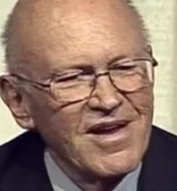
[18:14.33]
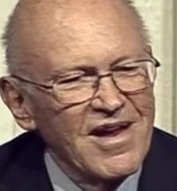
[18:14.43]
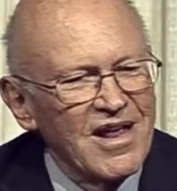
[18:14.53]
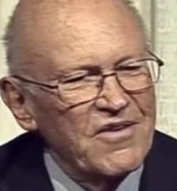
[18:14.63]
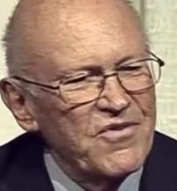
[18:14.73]

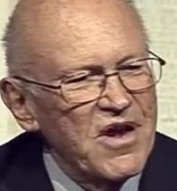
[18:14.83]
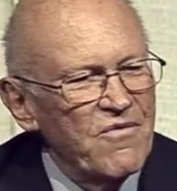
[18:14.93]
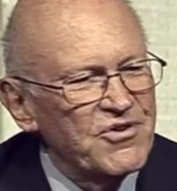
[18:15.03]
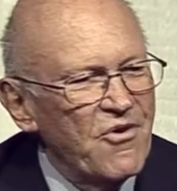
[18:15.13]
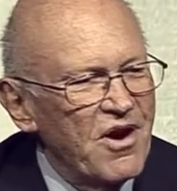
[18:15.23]
And if you'd ever
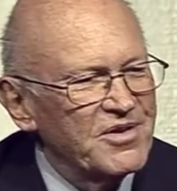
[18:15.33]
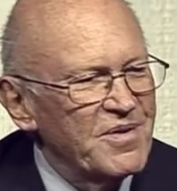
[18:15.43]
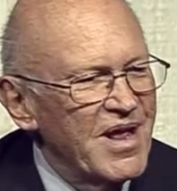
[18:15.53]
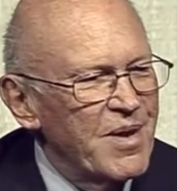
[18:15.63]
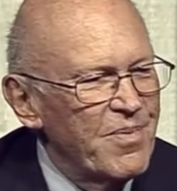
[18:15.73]
talked to
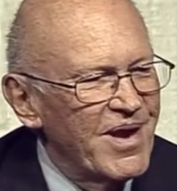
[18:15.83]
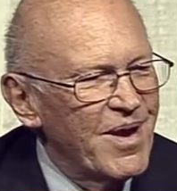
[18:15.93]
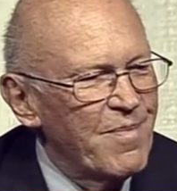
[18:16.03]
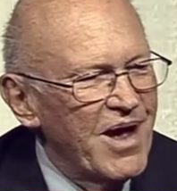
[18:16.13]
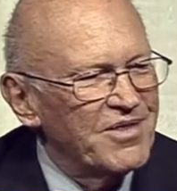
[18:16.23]
anybody
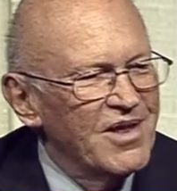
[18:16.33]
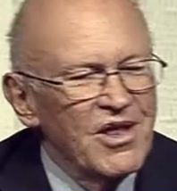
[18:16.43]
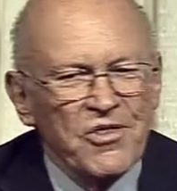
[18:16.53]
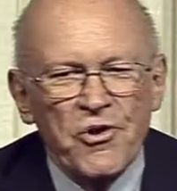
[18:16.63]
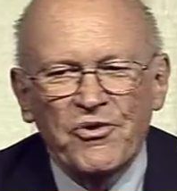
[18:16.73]

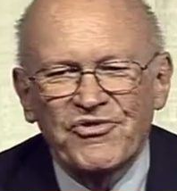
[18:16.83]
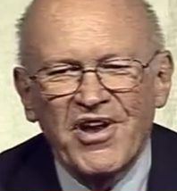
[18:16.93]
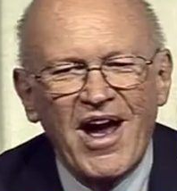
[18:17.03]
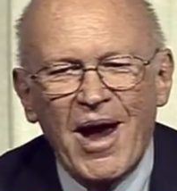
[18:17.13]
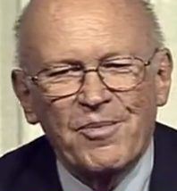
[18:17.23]
about those
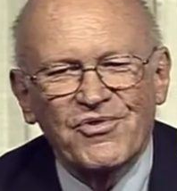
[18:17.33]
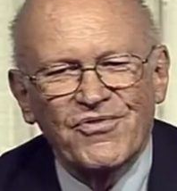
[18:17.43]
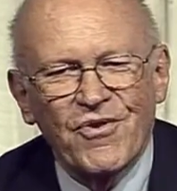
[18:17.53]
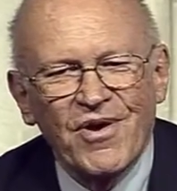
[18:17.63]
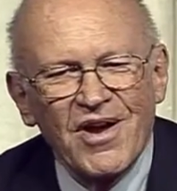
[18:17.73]
times
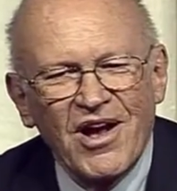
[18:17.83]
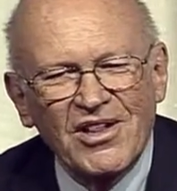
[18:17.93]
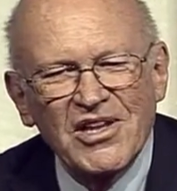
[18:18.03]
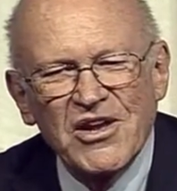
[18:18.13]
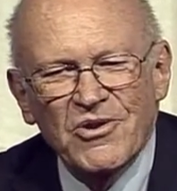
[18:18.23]
for a
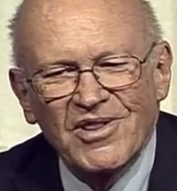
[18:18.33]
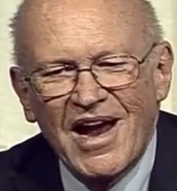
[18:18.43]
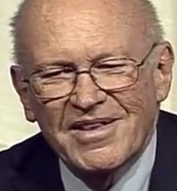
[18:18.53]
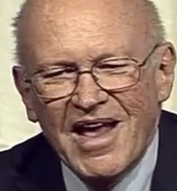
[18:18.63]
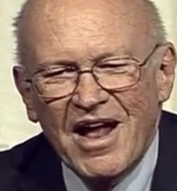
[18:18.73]
leader
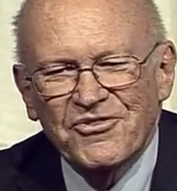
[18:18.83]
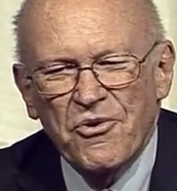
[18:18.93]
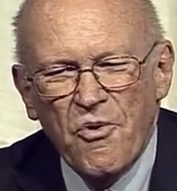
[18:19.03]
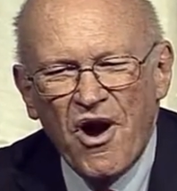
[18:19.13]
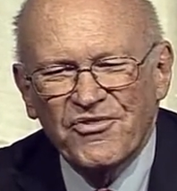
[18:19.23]
like that to
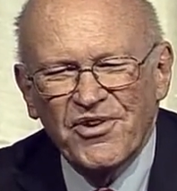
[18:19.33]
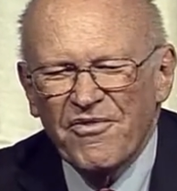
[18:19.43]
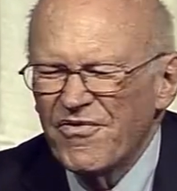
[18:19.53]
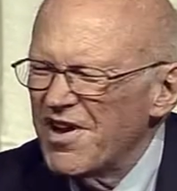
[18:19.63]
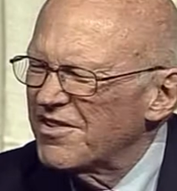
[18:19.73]
wash their
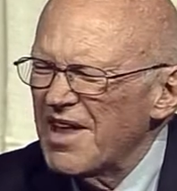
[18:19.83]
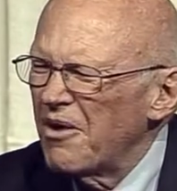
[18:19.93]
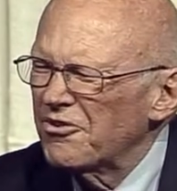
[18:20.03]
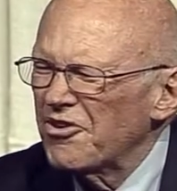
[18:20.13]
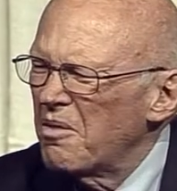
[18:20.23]
feet, that
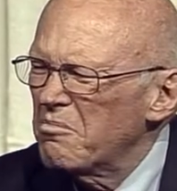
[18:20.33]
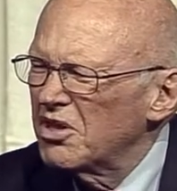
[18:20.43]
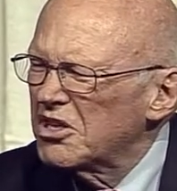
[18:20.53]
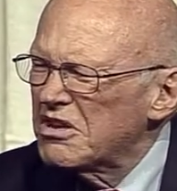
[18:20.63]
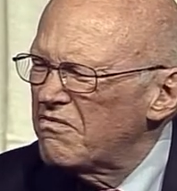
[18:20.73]
was
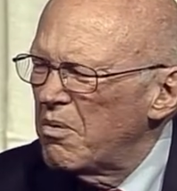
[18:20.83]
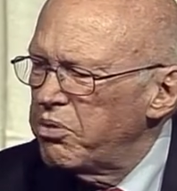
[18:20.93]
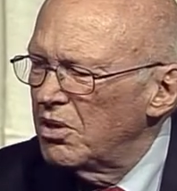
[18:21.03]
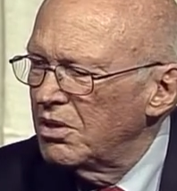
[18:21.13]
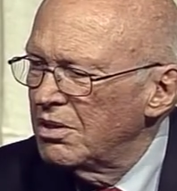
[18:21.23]

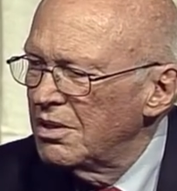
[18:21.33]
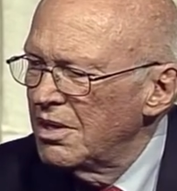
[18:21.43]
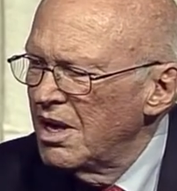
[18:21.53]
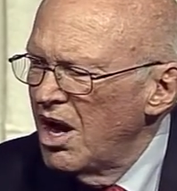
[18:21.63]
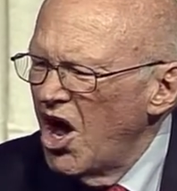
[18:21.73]
unbelievable.
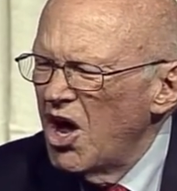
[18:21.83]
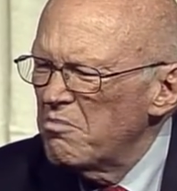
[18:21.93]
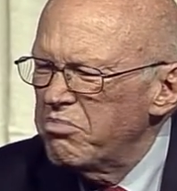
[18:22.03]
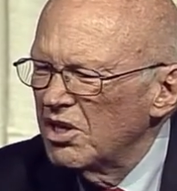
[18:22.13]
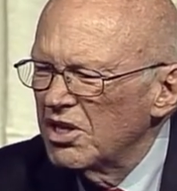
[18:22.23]

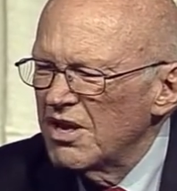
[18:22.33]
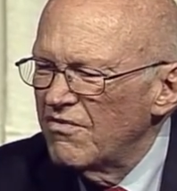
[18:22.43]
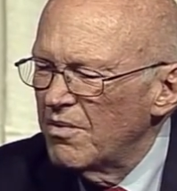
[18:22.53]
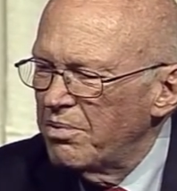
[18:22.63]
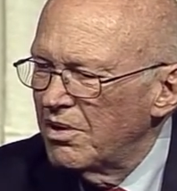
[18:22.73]

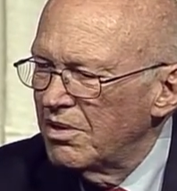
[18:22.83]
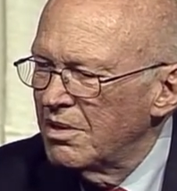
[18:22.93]
Unbelievable.